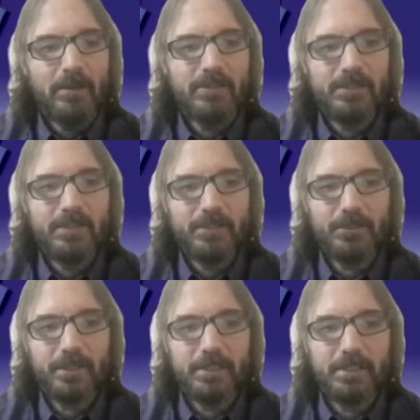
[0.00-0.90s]
does a
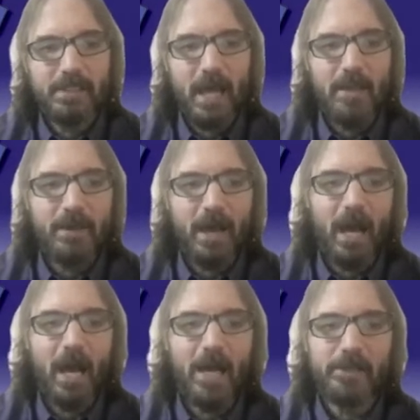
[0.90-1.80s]
district deny the
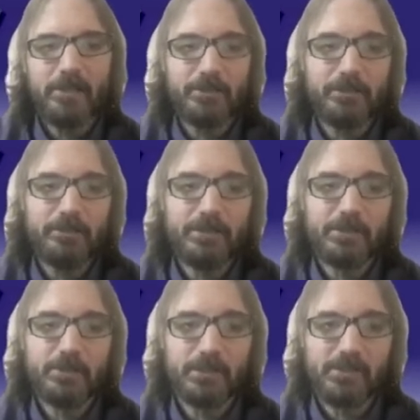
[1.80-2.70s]
hire due to
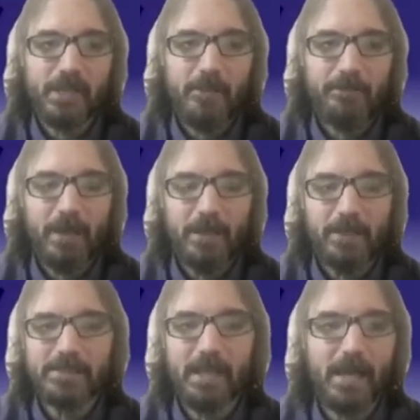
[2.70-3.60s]
physical exam
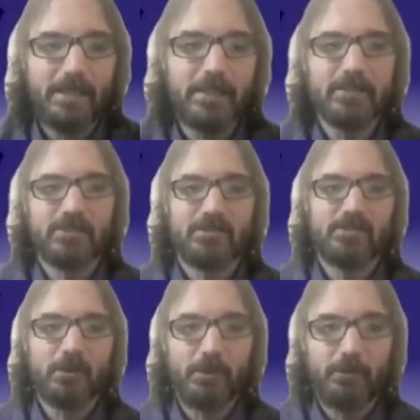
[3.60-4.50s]
findings? The idea is,
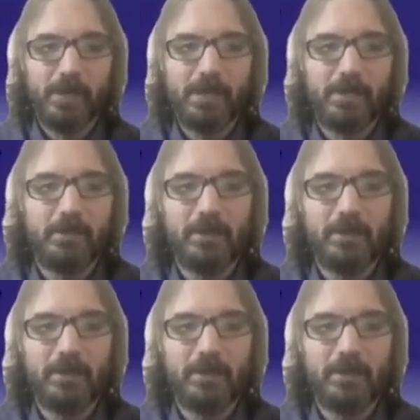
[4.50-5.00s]
so if we had